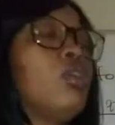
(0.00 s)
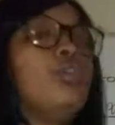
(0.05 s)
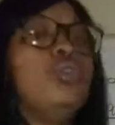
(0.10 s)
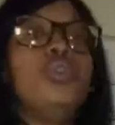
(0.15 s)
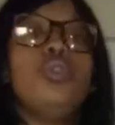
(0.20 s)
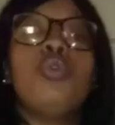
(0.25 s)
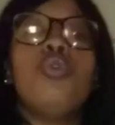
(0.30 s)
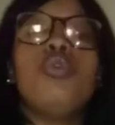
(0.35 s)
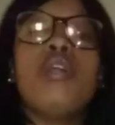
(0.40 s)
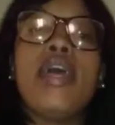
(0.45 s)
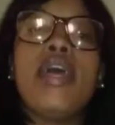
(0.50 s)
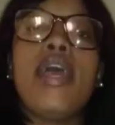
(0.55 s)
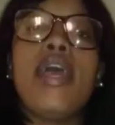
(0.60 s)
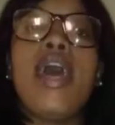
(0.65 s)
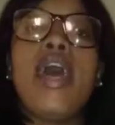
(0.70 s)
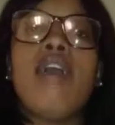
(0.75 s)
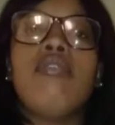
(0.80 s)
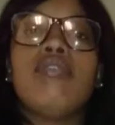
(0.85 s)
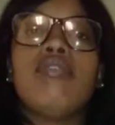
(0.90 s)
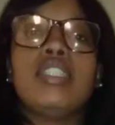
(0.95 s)
do they
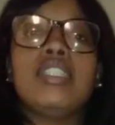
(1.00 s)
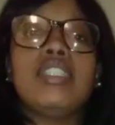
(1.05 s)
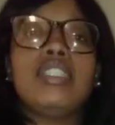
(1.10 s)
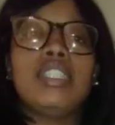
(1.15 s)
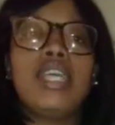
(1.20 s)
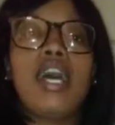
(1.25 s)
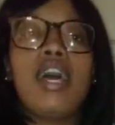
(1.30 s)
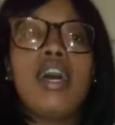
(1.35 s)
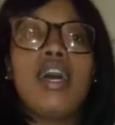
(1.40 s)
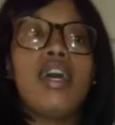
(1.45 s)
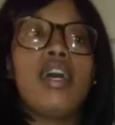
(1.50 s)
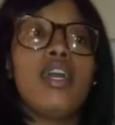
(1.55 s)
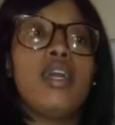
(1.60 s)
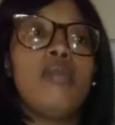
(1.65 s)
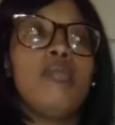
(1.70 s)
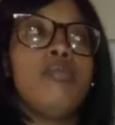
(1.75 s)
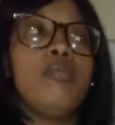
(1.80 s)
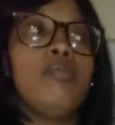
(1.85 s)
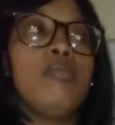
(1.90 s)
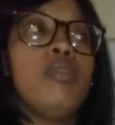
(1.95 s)
have the time?
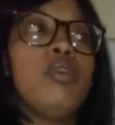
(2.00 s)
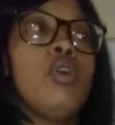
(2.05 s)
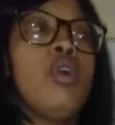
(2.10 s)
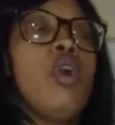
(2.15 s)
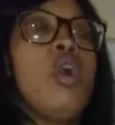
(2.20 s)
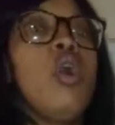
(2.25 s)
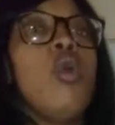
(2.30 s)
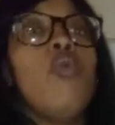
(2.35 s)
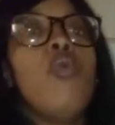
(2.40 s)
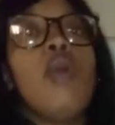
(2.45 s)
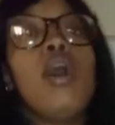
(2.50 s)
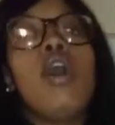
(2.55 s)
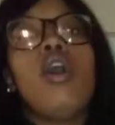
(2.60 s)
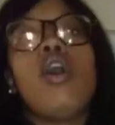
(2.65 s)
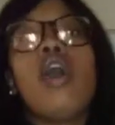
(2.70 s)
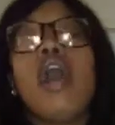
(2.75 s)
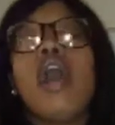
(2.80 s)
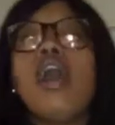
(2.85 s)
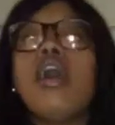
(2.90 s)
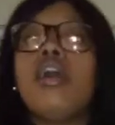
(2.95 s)

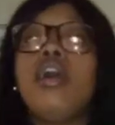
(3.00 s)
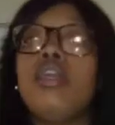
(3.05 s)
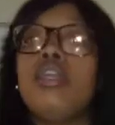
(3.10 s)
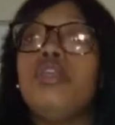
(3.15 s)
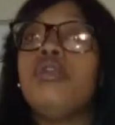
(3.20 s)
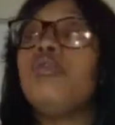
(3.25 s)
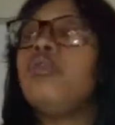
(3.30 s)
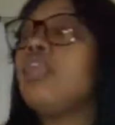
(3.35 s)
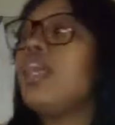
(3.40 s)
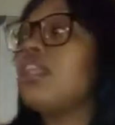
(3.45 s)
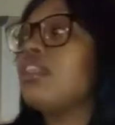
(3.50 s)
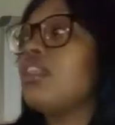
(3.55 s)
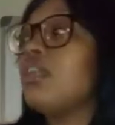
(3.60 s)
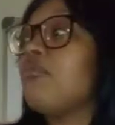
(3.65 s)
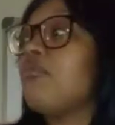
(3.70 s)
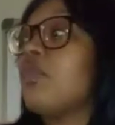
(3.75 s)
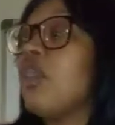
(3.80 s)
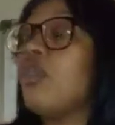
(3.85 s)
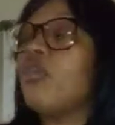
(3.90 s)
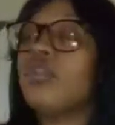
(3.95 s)
Well, you let
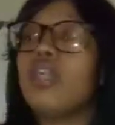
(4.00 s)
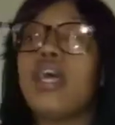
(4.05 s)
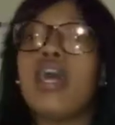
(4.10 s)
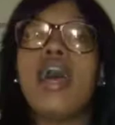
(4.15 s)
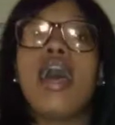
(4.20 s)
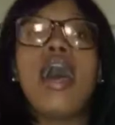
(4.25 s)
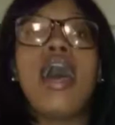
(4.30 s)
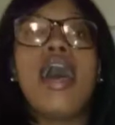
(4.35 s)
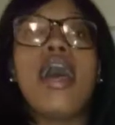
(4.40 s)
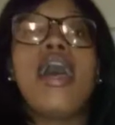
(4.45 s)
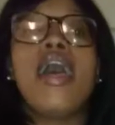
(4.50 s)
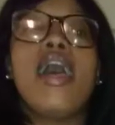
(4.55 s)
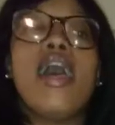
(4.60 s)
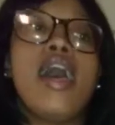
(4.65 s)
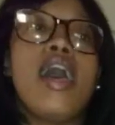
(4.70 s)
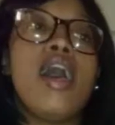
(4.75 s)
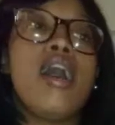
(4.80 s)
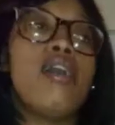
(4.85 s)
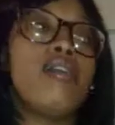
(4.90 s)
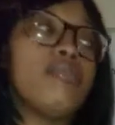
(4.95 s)
them know that
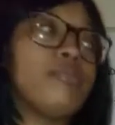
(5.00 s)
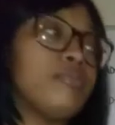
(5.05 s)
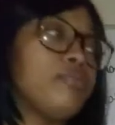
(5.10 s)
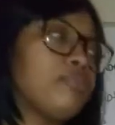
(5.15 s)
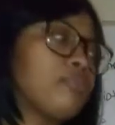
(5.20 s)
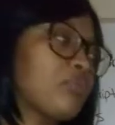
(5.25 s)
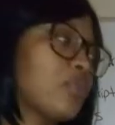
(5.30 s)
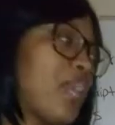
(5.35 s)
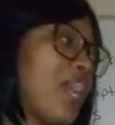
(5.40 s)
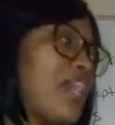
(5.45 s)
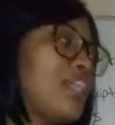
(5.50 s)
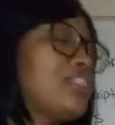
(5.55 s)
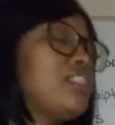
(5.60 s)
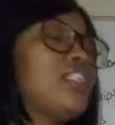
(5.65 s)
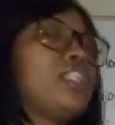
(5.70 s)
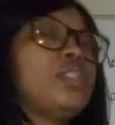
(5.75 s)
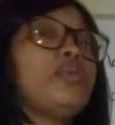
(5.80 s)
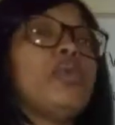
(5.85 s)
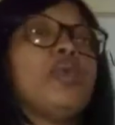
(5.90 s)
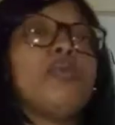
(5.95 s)
I
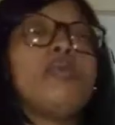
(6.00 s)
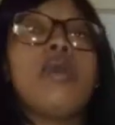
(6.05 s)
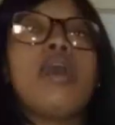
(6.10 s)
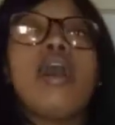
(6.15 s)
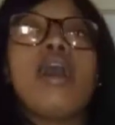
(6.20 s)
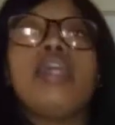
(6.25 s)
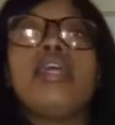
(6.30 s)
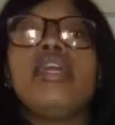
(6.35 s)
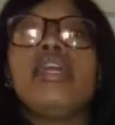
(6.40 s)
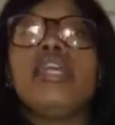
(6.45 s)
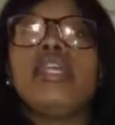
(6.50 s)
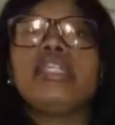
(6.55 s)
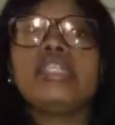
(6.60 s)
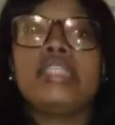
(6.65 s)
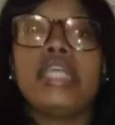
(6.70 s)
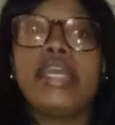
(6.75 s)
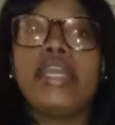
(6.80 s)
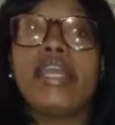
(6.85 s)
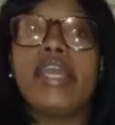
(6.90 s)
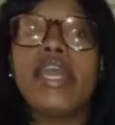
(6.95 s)
teach people how to get a
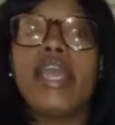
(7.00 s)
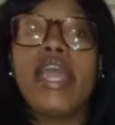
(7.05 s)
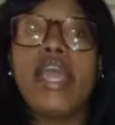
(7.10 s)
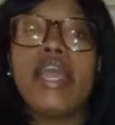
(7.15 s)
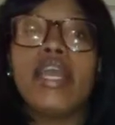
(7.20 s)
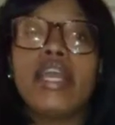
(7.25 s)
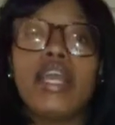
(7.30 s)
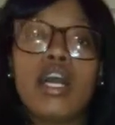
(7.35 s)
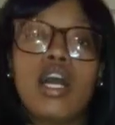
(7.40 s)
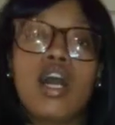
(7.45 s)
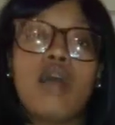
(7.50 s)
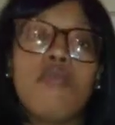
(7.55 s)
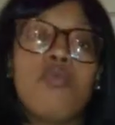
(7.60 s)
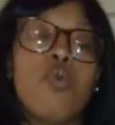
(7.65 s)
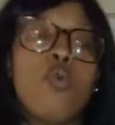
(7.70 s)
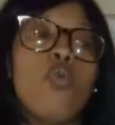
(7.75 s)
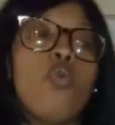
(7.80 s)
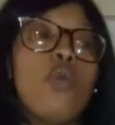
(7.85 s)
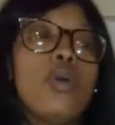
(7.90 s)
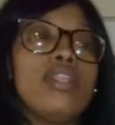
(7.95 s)
second income
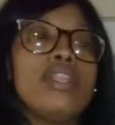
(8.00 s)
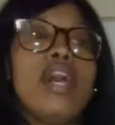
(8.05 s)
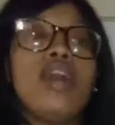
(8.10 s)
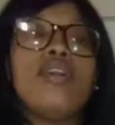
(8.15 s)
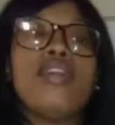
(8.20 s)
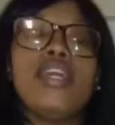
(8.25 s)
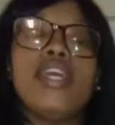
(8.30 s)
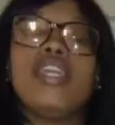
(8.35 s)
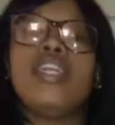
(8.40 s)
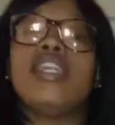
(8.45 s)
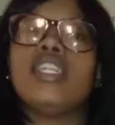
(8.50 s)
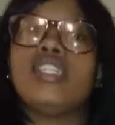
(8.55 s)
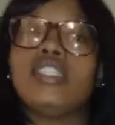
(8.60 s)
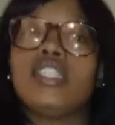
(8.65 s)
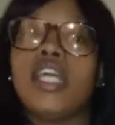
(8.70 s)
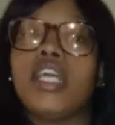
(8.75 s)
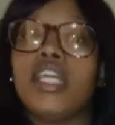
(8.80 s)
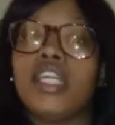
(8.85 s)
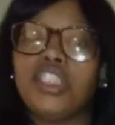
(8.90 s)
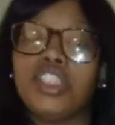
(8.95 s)
without getting a
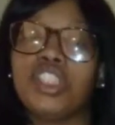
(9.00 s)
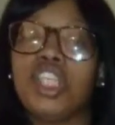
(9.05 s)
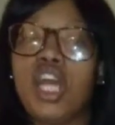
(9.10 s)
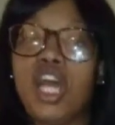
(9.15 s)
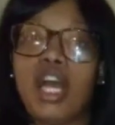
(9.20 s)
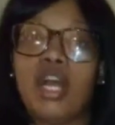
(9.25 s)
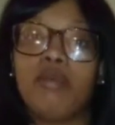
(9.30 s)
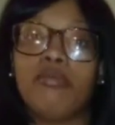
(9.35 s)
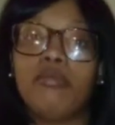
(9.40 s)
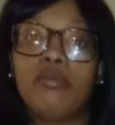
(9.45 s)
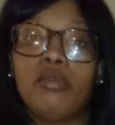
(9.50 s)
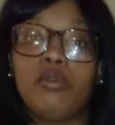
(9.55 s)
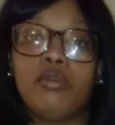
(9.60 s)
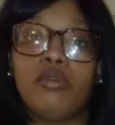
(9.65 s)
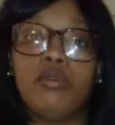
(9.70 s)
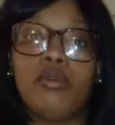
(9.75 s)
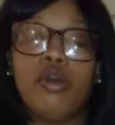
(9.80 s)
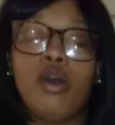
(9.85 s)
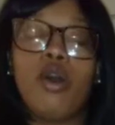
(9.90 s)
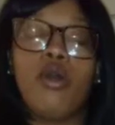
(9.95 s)
second job.
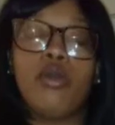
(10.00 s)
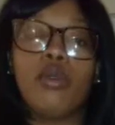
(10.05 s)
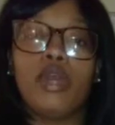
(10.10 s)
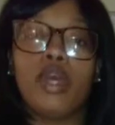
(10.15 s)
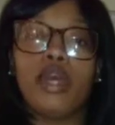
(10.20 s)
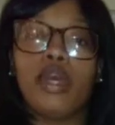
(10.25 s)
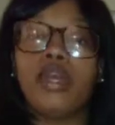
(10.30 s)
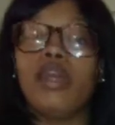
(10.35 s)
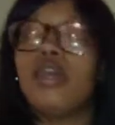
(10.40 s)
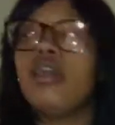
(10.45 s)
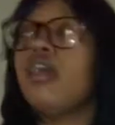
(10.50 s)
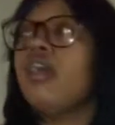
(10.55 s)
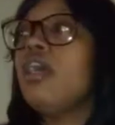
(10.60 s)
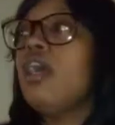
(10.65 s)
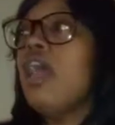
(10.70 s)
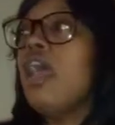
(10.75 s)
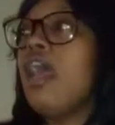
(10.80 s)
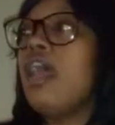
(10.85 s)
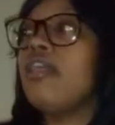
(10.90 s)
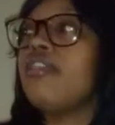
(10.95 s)
Okay?
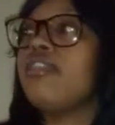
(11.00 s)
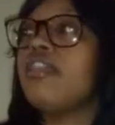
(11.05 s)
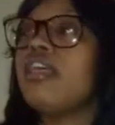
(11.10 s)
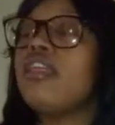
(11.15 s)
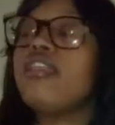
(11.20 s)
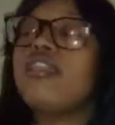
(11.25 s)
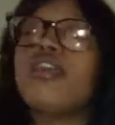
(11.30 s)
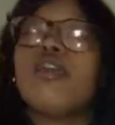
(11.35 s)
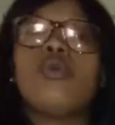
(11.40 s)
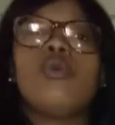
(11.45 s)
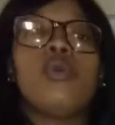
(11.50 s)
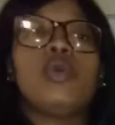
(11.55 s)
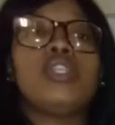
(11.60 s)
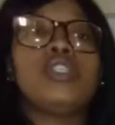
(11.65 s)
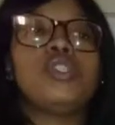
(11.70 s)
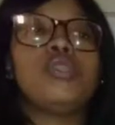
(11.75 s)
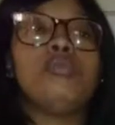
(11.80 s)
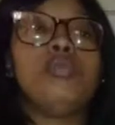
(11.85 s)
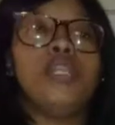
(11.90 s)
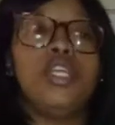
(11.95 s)
And then they're going
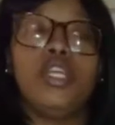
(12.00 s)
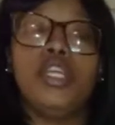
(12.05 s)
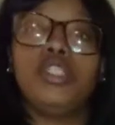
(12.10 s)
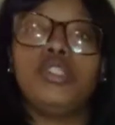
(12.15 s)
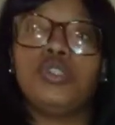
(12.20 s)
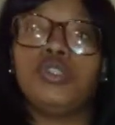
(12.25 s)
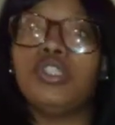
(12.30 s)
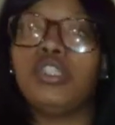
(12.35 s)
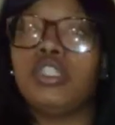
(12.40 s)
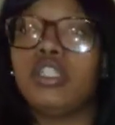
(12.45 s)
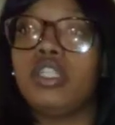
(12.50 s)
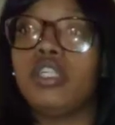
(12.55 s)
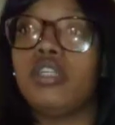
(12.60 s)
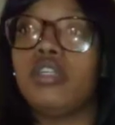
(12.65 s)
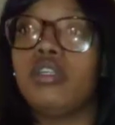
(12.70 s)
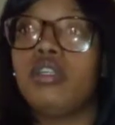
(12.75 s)
to be interested.